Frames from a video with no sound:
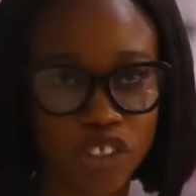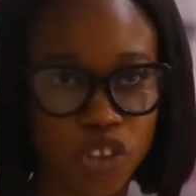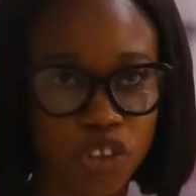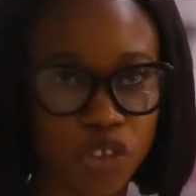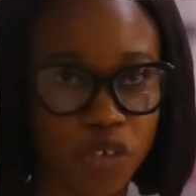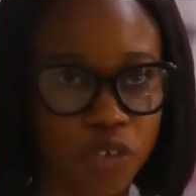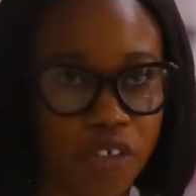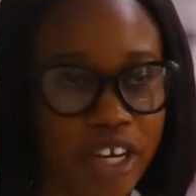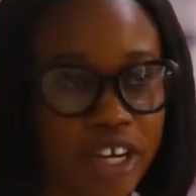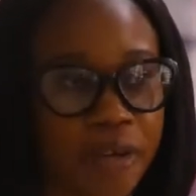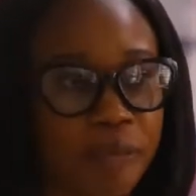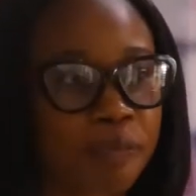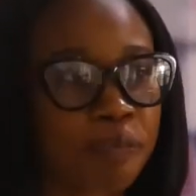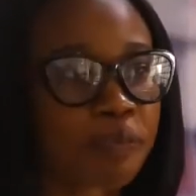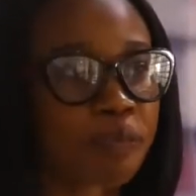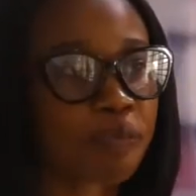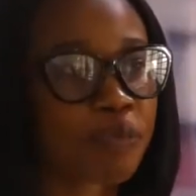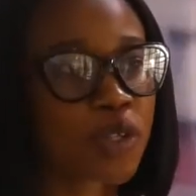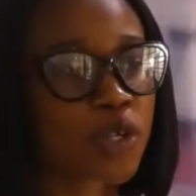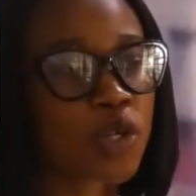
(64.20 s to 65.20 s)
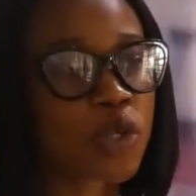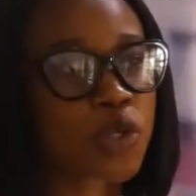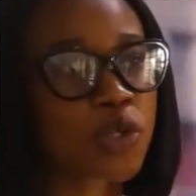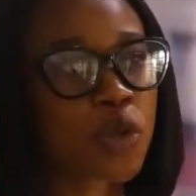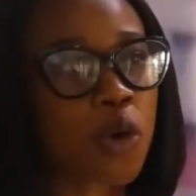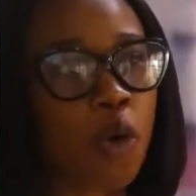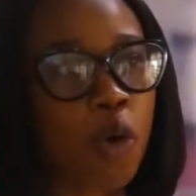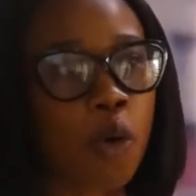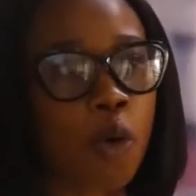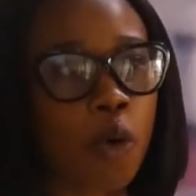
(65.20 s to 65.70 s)
Nigeria.
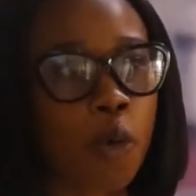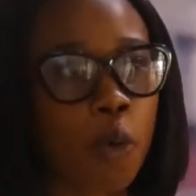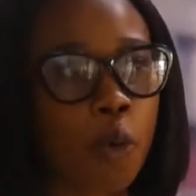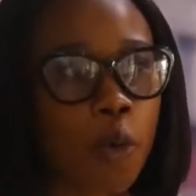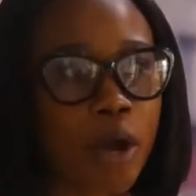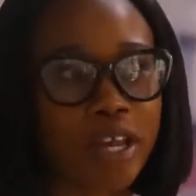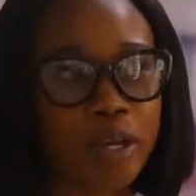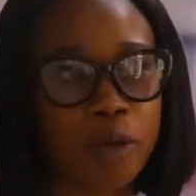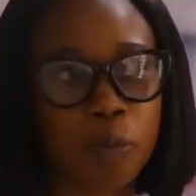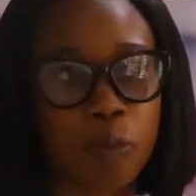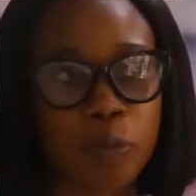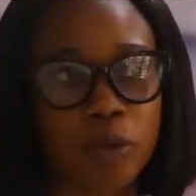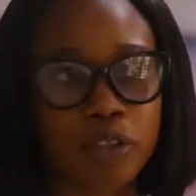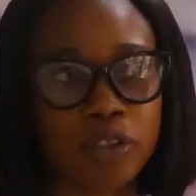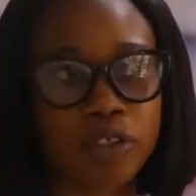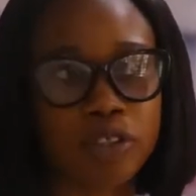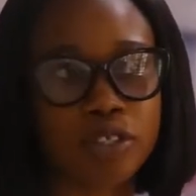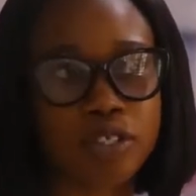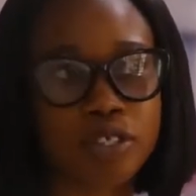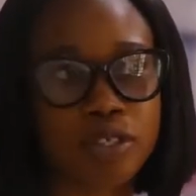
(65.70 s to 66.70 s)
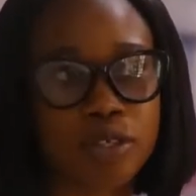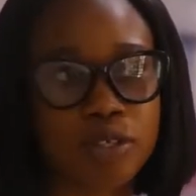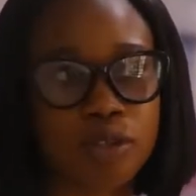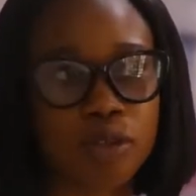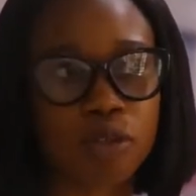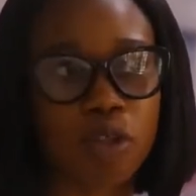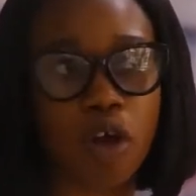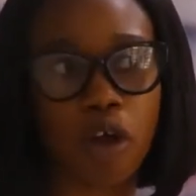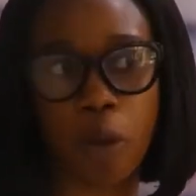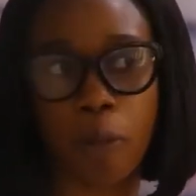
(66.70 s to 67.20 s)
So when we
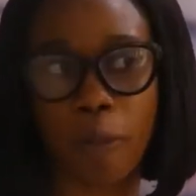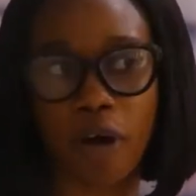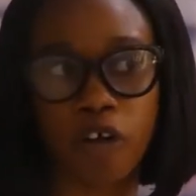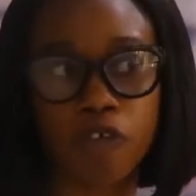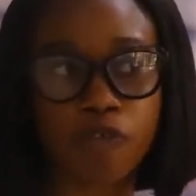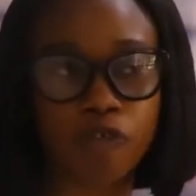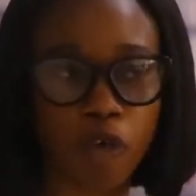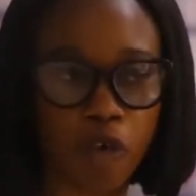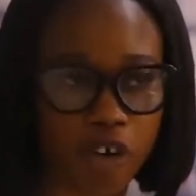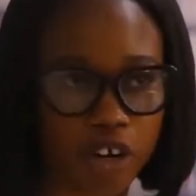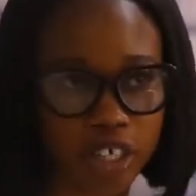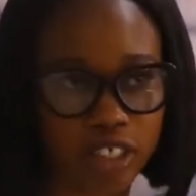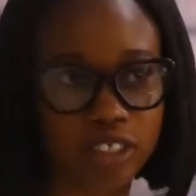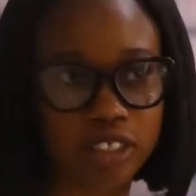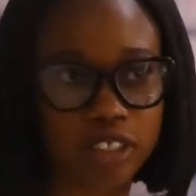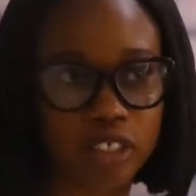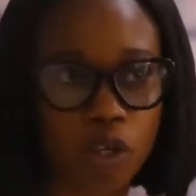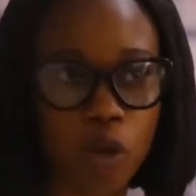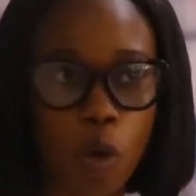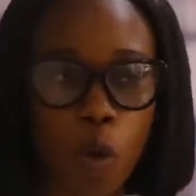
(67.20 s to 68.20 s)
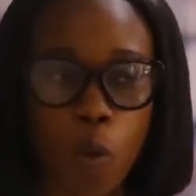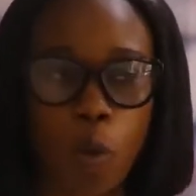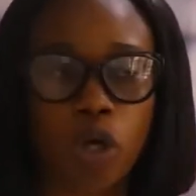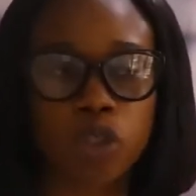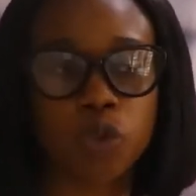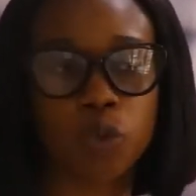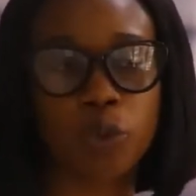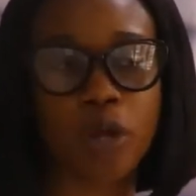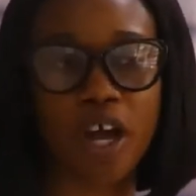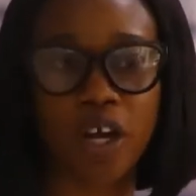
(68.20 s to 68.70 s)
talk about forest,
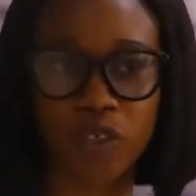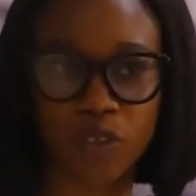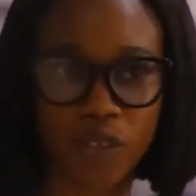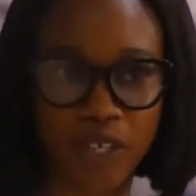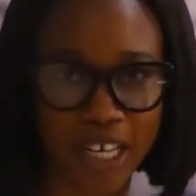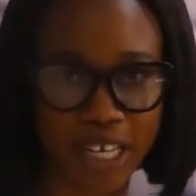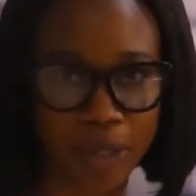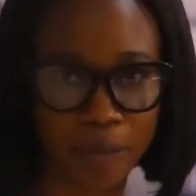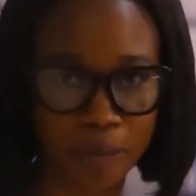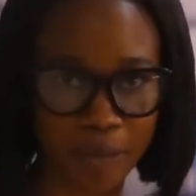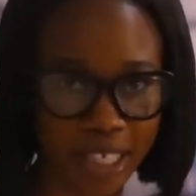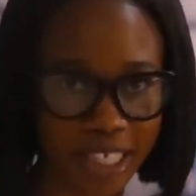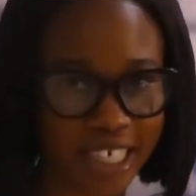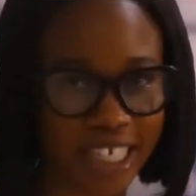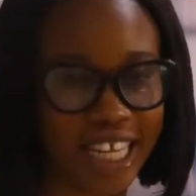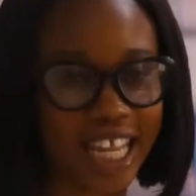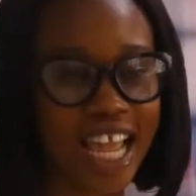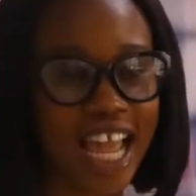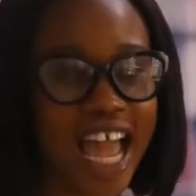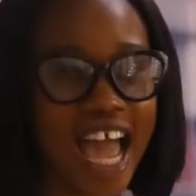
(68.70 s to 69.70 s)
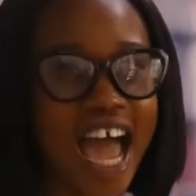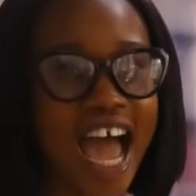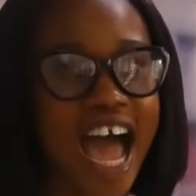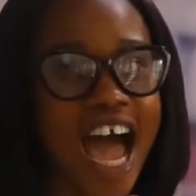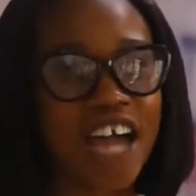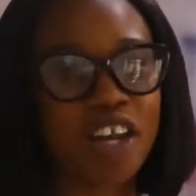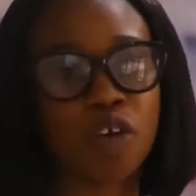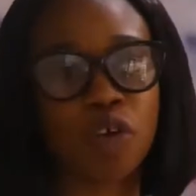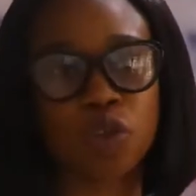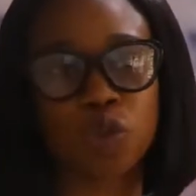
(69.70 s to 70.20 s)
what do we actually mean?
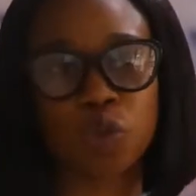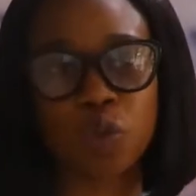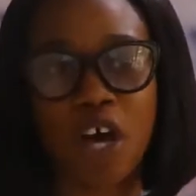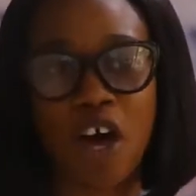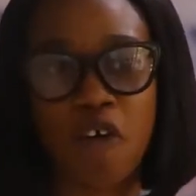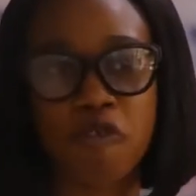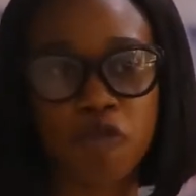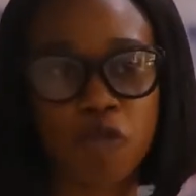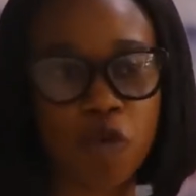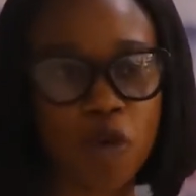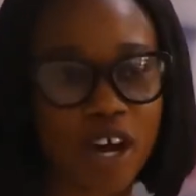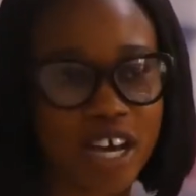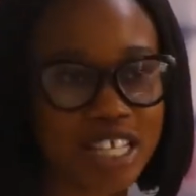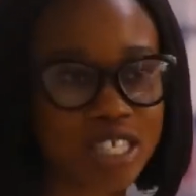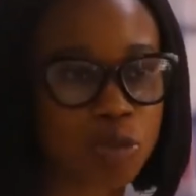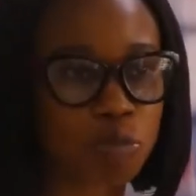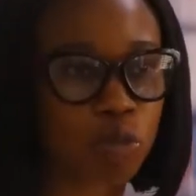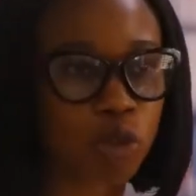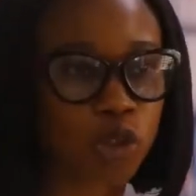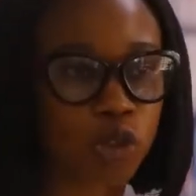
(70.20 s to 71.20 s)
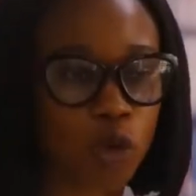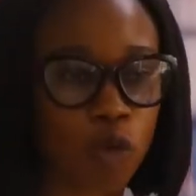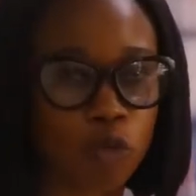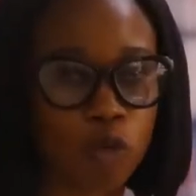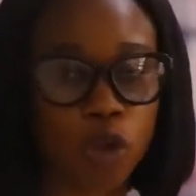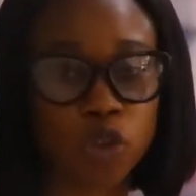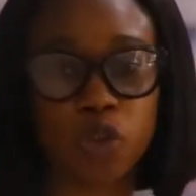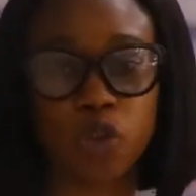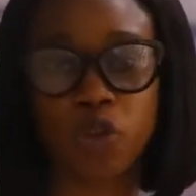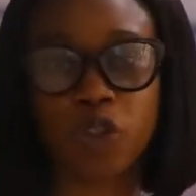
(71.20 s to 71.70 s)
I know to our viewers, most of
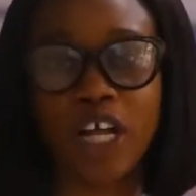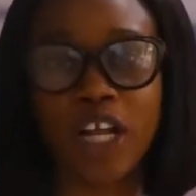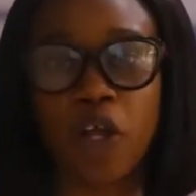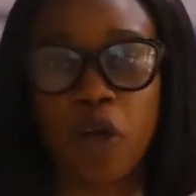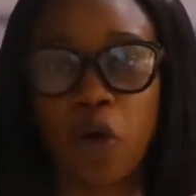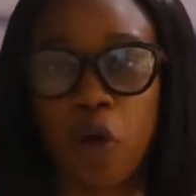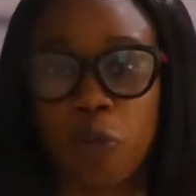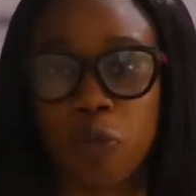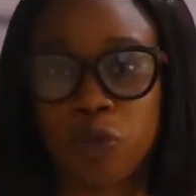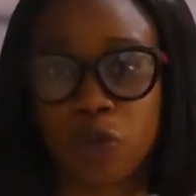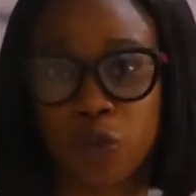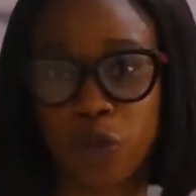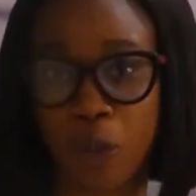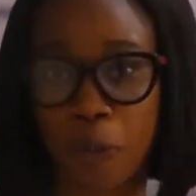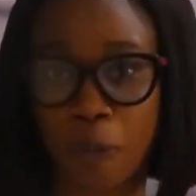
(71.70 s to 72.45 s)
what usually comes to the